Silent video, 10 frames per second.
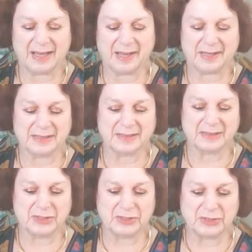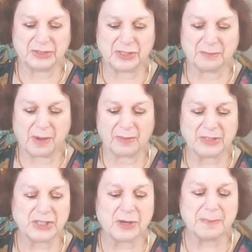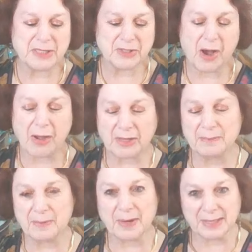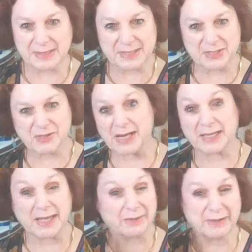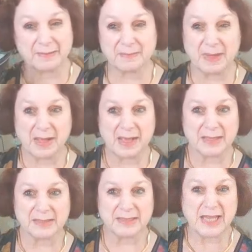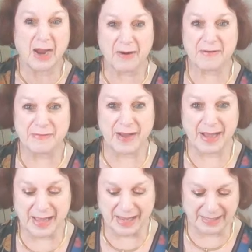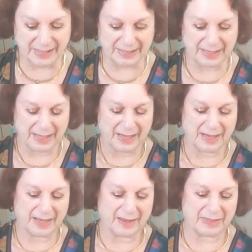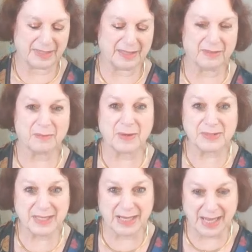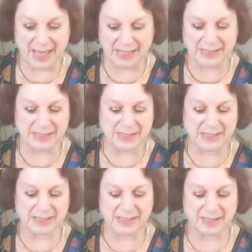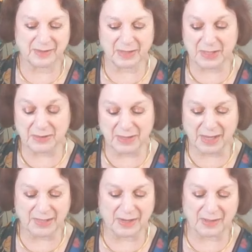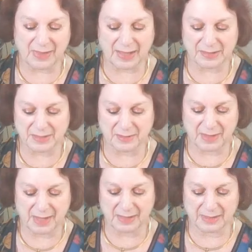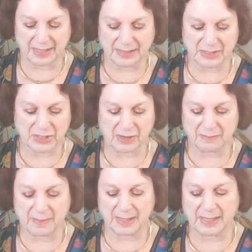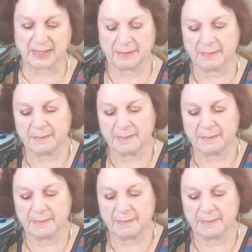all the GOP talking points that try to get them terrified and thinking the world's going to end and, QAnon and all that, so that they dish out money